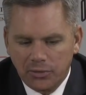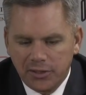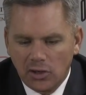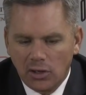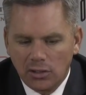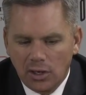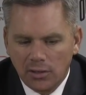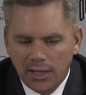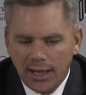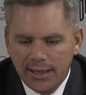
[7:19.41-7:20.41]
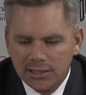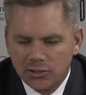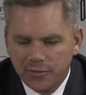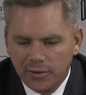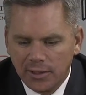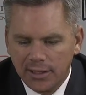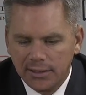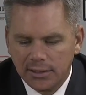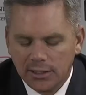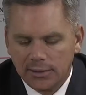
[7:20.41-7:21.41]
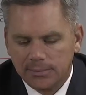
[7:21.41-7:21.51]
think our guys felt like, you